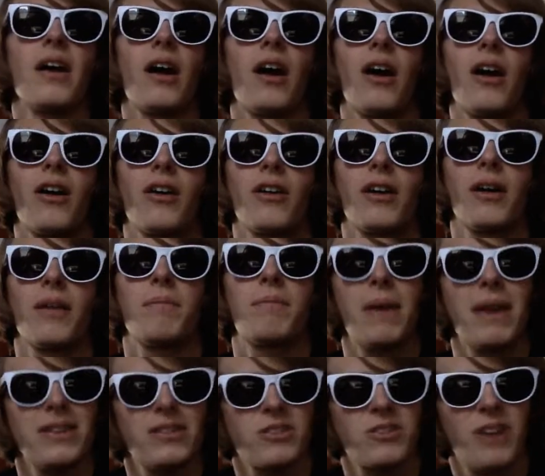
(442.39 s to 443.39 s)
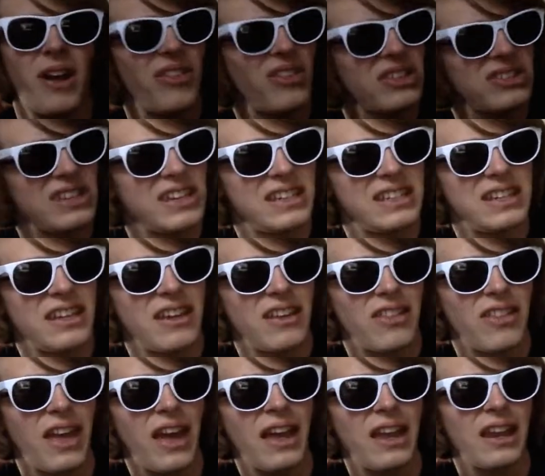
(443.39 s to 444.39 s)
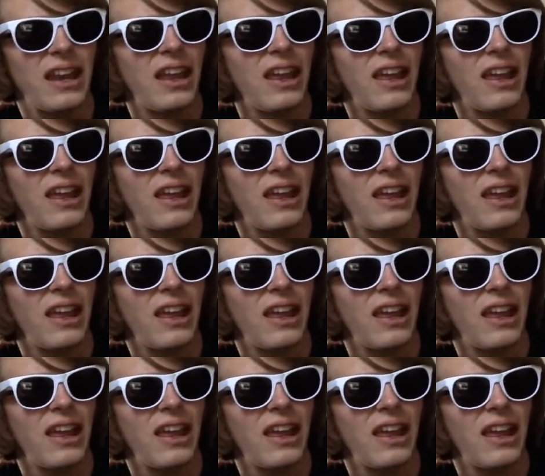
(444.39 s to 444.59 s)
are based around this idea that,